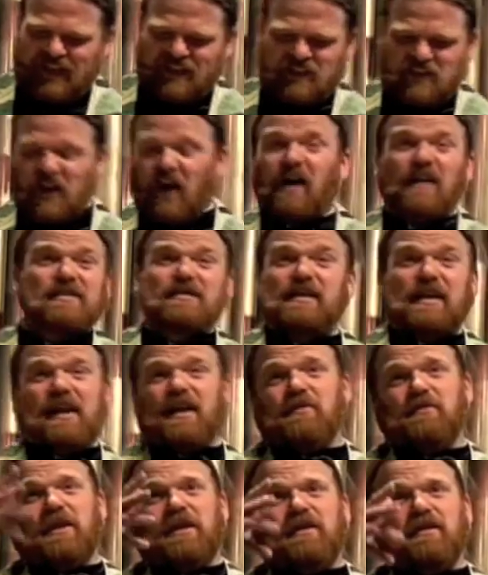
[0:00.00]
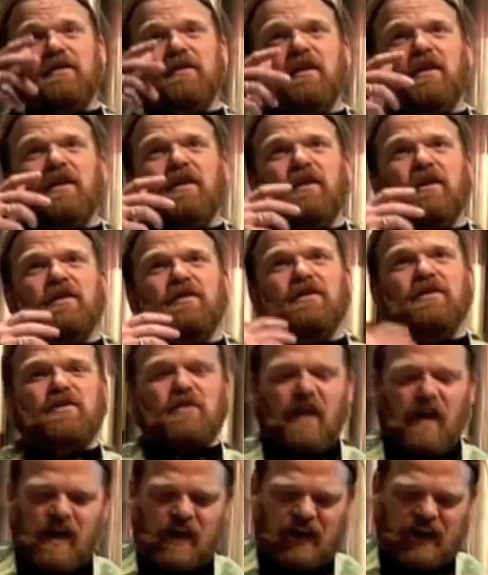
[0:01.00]
and toss it at me to
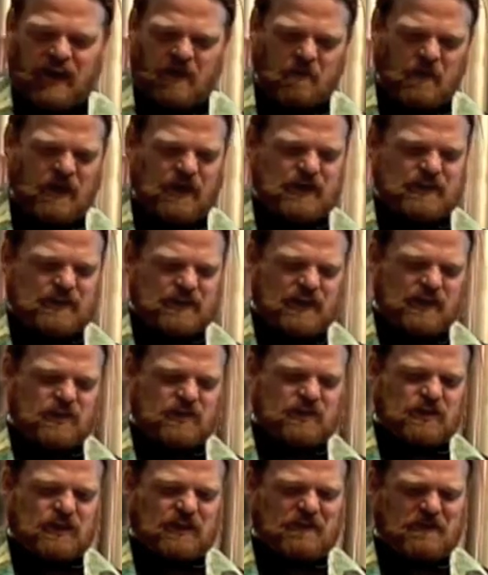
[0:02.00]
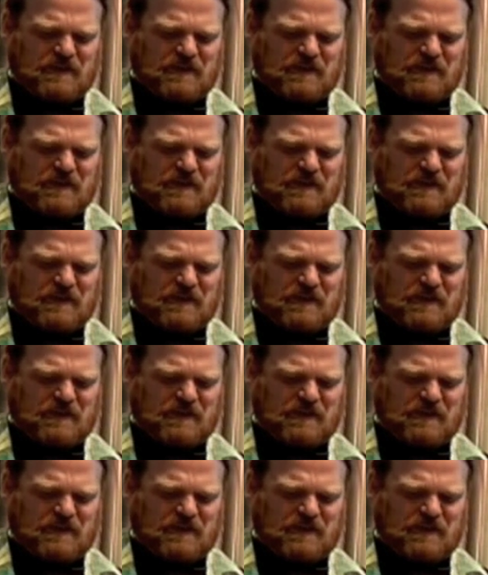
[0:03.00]
try and get my attention.